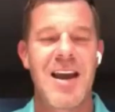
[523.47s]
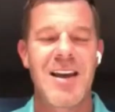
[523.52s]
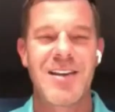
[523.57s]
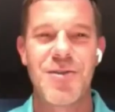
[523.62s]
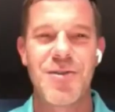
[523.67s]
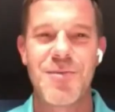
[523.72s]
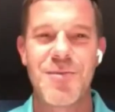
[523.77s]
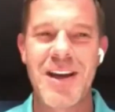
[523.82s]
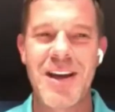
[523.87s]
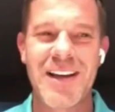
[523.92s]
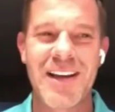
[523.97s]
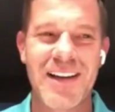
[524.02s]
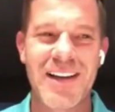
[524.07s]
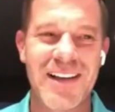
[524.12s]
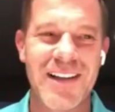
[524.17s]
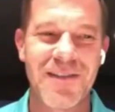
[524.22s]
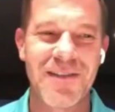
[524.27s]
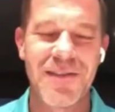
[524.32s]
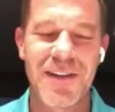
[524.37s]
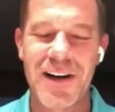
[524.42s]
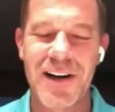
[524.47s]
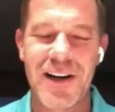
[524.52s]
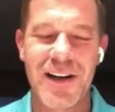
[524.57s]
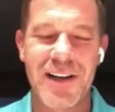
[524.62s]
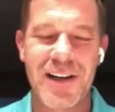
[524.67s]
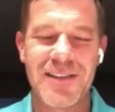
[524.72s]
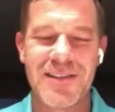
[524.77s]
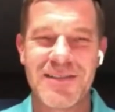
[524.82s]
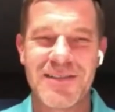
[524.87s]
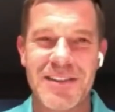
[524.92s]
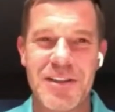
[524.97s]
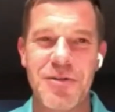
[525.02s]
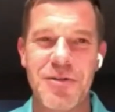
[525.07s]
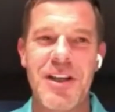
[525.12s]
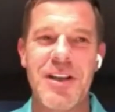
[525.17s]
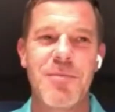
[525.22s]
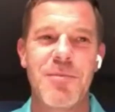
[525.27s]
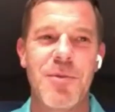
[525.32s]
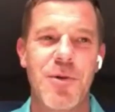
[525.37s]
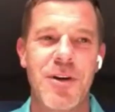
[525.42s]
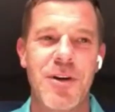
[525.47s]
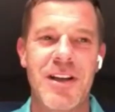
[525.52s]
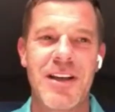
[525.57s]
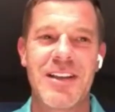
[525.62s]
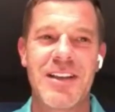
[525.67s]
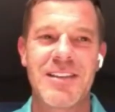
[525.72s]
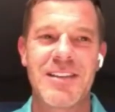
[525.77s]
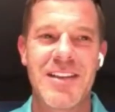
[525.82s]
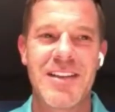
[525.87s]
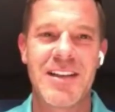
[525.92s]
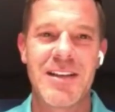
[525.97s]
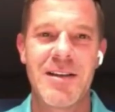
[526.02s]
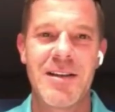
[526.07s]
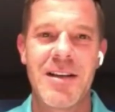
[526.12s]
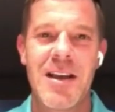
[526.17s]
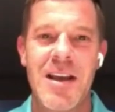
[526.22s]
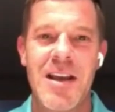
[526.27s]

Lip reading: And you make a very unique point, is that,